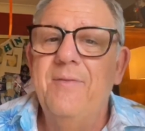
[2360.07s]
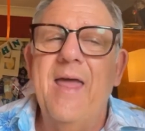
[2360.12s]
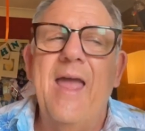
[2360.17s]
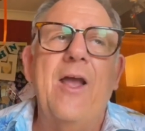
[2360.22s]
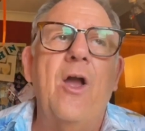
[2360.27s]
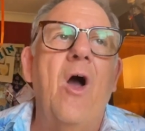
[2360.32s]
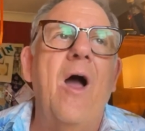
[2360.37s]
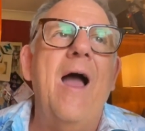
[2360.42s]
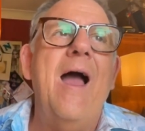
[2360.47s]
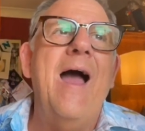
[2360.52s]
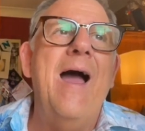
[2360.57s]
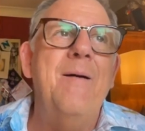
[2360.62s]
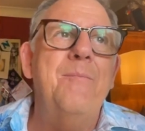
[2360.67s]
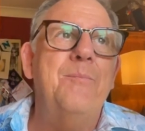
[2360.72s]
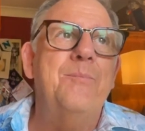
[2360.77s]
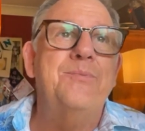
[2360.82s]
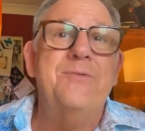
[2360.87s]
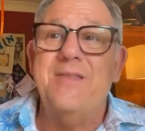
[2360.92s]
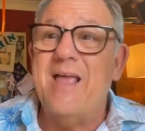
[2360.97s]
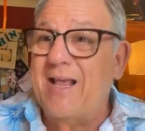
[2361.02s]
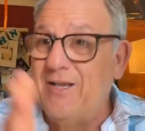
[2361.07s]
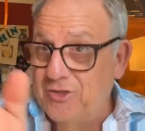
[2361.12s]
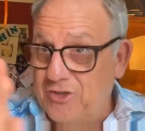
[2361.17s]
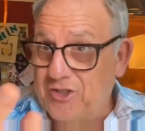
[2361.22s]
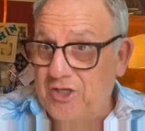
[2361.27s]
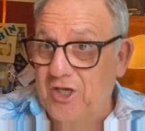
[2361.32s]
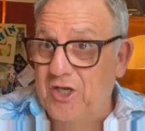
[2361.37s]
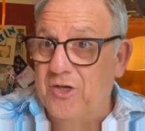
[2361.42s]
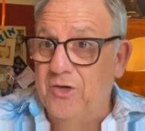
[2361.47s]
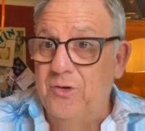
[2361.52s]
They got, thanks
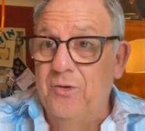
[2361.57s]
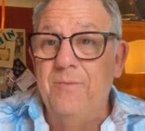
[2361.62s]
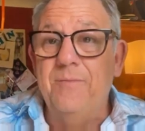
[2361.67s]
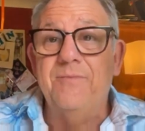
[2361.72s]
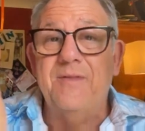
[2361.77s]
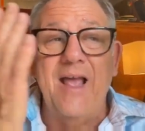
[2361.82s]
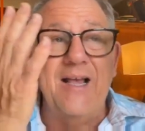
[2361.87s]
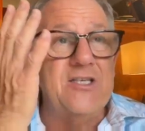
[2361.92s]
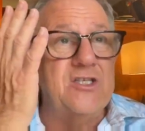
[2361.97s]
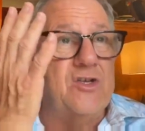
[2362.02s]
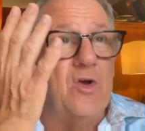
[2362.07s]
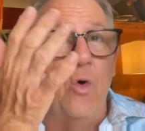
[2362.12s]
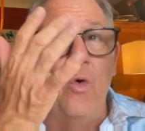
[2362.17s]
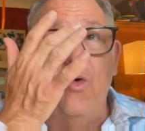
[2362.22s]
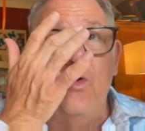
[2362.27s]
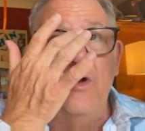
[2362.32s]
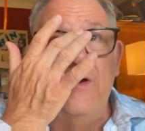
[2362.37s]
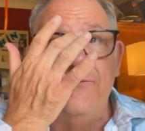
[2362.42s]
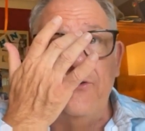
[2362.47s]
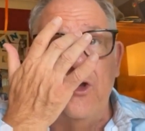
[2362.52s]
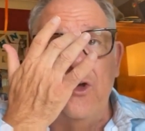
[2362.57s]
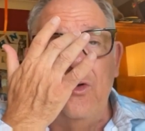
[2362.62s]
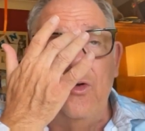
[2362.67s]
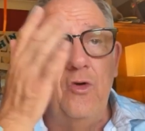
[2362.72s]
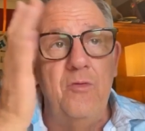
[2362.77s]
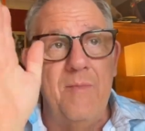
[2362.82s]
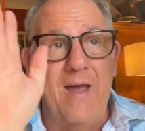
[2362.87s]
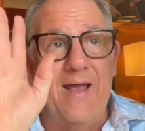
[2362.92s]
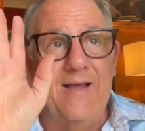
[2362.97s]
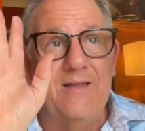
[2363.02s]
to you, thanks to all of you
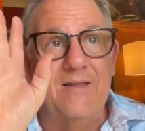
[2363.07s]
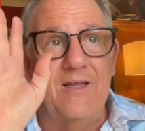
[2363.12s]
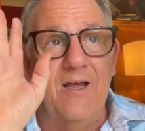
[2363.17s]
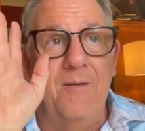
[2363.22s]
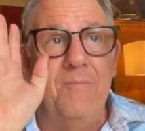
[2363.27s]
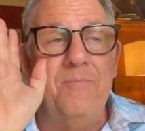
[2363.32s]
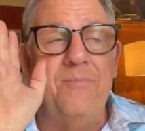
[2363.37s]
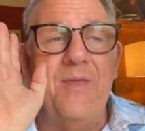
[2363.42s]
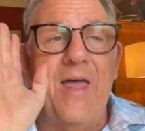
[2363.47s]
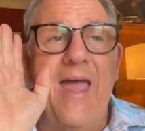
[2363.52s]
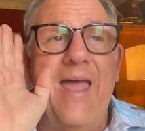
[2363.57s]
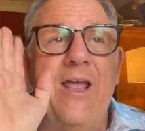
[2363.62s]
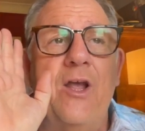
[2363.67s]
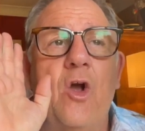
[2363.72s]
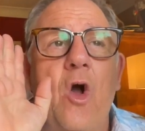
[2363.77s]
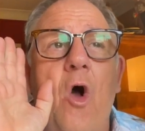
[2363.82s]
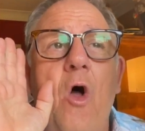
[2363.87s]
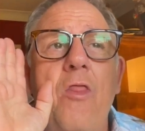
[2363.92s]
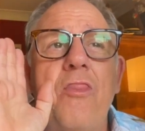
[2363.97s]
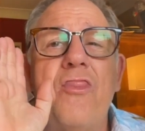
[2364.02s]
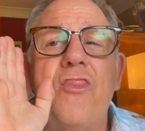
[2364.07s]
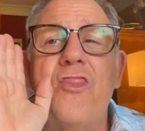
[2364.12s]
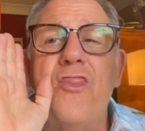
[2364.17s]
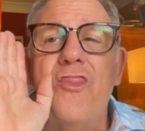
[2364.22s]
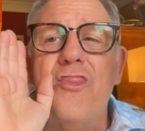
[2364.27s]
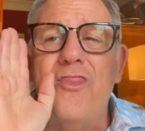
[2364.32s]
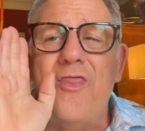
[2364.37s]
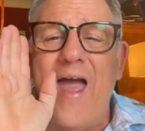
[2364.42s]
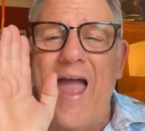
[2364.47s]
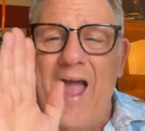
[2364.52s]
who made them, they got
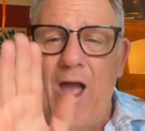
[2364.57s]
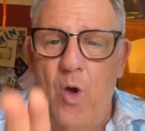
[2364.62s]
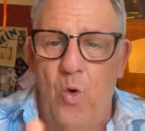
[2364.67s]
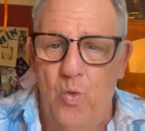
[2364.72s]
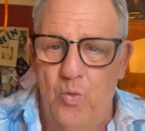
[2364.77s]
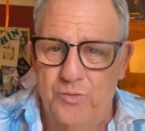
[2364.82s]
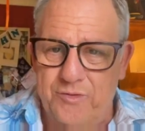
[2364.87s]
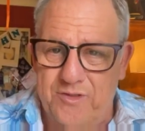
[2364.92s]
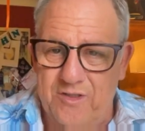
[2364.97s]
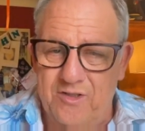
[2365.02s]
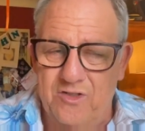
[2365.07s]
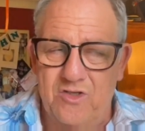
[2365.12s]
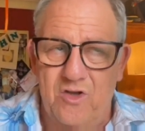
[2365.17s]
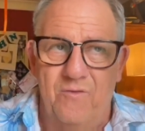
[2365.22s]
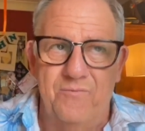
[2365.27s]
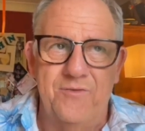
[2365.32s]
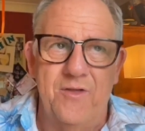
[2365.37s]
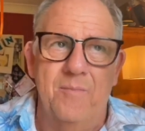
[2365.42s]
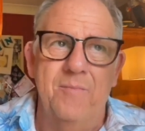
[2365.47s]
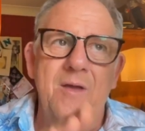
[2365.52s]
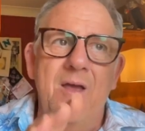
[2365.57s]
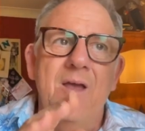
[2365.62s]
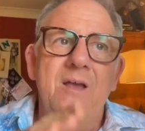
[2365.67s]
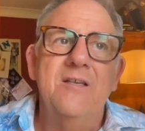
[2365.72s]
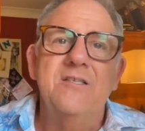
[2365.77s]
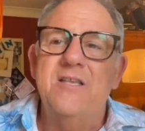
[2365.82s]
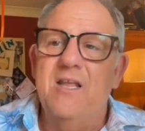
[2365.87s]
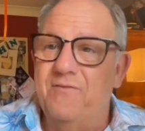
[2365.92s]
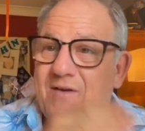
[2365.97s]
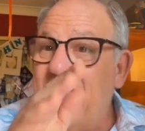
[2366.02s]
thousands of them.
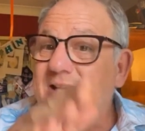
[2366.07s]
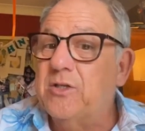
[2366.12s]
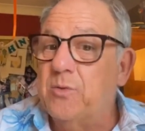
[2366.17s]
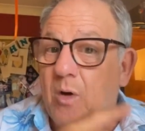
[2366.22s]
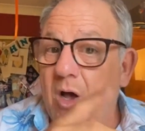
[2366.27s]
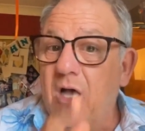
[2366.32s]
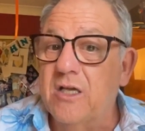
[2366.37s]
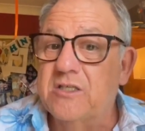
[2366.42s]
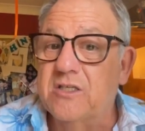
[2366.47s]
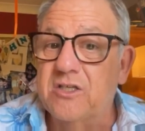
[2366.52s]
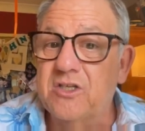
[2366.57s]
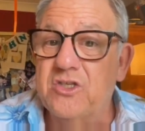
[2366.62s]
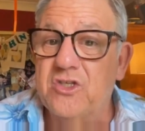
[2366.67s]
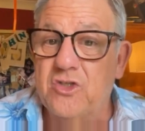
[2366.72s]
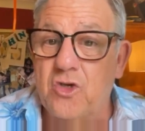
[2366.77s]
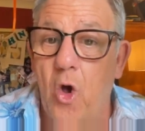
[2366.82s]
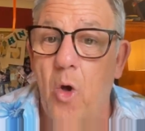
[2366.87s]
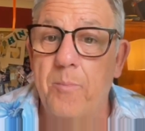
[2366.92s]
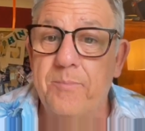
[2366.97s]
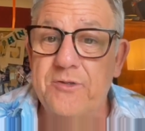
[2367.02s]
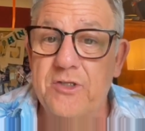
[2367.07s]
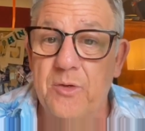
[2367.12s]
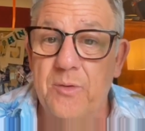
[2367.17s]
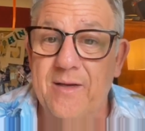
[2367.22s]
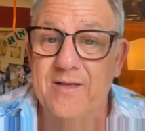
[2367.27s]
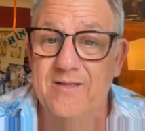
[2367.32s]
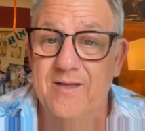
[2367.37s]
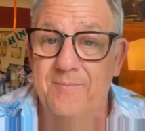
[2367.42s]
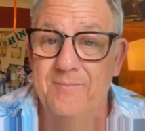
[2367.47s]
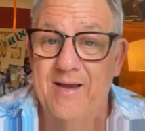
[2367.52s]
So they've had to ask to stop
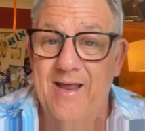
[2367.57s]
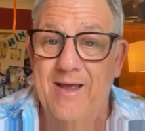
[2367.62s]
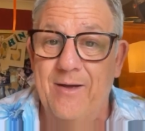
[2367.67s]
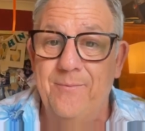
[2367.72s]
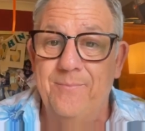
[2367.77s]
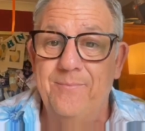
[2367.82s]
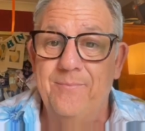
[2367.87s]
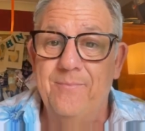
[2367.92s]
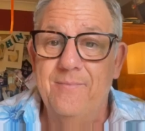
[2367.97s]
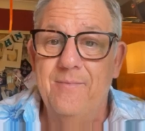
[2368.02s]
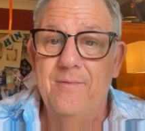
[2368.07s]
doing them now.